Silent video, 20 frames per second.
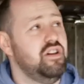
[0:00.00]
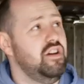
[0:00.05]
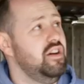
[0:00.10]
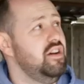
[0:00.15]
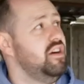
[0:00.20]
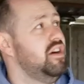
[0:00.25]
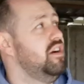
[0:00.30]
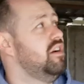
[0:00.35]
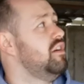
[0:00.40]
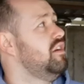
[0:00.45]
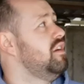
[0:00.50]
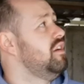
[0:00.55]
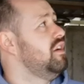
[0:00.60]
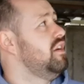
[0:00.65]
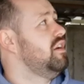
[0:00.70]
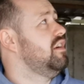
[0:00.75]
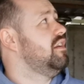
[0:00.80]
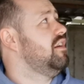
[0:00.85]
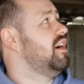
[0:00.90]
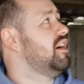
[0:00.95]

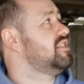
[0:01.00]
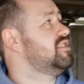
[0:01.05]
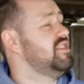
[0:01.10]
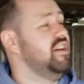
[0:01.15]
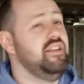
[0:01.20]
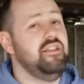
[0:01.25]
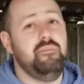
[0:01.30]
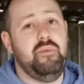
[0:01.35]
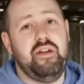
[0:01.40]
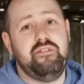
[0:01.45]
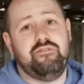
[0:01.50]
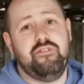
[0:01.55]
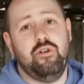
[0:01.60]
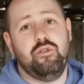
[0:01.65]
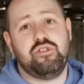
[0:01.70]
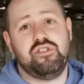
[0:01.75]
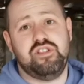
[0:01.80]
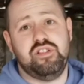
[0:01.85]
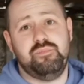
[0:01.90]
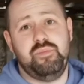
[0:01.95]
Like I say, the main
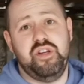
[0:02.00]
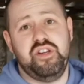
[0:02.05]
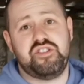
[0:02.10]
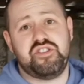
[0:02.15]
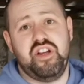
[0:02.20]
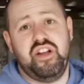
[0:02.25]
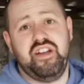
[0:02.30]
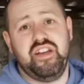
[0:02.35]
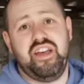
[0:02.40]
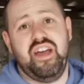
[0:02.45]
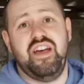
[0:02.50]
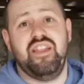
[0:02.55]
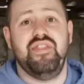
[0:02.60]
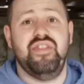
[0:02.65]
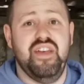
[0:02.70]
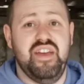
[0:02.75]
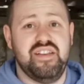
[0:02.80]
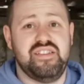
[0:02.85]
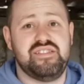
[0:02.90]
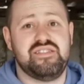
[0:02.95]
focus has been trying to get
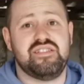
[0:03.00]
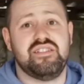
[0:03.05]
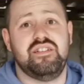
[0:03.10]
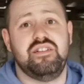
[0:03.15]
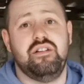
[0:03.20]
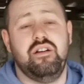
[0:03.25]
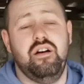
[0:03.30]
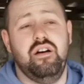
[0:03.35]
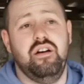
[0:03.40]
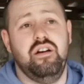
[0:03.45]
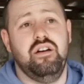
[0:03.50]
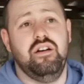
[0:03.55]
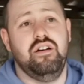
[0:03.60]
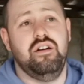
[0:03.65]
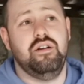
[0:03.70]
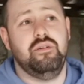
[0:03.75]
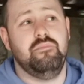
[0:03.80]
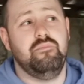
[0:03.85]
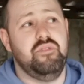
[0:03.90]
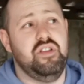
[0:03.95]
this
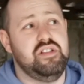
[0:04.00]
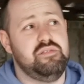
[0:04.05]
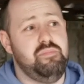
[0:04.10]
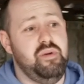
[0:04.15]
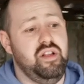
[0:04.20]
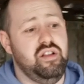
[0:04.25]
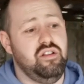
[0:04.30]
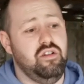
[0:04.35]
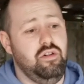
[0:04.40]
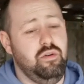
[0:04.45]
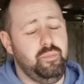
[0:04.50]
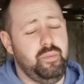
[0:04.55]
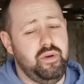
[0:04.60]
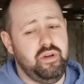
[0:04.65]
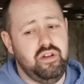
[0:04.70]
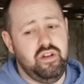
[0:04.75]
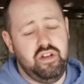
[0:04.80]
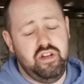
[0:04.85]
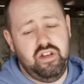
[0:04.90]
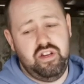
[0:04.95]
built up.
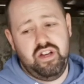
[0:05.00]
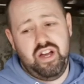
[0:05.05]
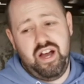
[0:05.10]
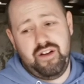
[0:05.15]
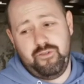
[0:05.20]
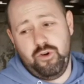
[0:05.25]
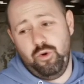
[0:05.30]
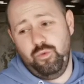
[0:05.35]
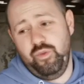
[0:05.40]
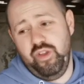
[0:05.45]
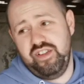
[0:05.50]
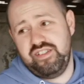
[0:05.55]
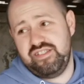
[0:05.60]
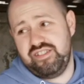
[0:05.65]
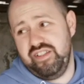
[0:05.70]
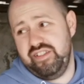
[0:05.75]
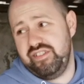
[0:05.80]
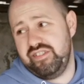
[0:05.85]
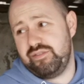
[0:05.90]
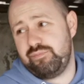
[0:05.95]
I've owned this
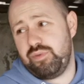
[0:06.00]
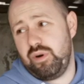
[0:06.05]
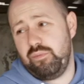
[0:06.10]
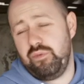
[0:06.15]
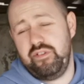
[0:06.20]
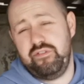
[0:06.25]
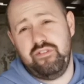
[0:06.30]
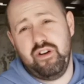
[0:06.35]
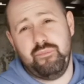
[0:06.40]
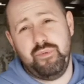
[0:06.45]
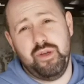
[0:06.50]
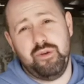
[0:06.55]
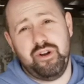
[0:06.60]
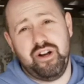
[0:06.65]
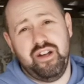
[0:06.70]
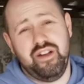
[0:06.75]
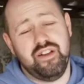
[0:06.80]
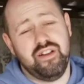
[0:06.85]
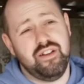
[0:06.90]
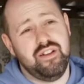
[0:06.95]
since probably
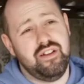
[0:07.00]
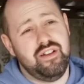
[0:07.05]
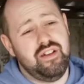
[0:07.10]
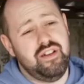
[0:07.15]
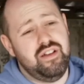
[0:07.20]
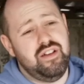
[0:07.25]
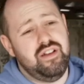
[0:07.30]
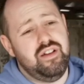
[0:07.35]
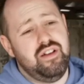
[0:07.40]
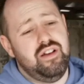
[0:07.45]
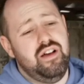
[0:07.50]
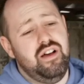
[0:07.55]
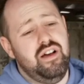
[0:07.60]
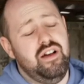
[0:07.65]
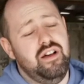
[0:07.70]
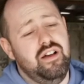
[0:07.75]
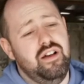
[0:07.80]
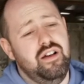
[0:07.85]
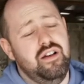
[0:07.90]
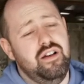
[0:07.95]
February.
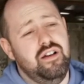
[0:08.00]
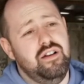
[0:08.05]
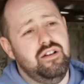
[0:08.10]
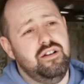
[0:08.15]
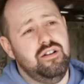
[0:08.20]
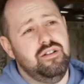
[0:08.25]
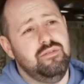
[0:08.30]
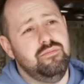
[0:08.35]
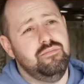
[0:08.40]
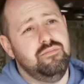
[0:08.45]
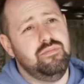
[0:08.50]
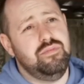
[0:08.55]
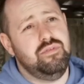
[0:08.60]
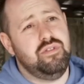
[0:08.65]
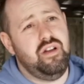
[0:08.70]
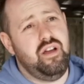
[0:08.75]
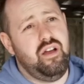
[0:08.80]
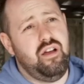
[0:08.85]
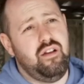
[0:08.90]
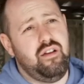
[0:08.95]

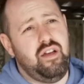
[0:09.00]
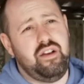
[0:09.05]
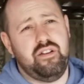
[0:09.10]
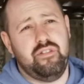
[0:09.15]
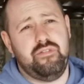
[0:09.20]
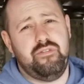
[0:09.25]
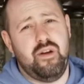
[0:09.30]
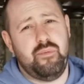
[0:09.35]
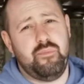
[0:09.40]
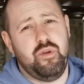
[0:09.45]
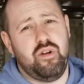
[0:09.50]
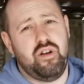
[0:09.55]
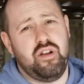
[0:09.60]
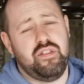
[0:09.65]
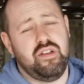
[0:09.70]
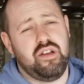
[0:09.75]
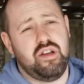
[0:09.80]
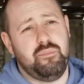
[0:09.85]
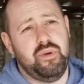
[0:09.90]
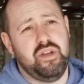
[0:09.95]
End of February I
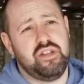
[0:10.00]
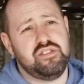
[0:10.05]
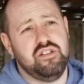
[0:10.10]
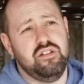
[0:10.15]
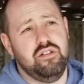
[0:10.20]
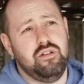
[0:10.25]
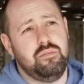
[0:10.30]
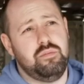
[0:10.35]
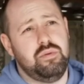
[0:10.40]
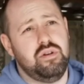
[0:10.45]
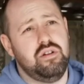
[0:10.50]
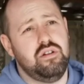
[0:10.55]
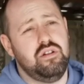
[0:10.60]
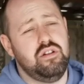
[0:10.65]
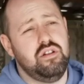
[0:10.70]
think I picked it up.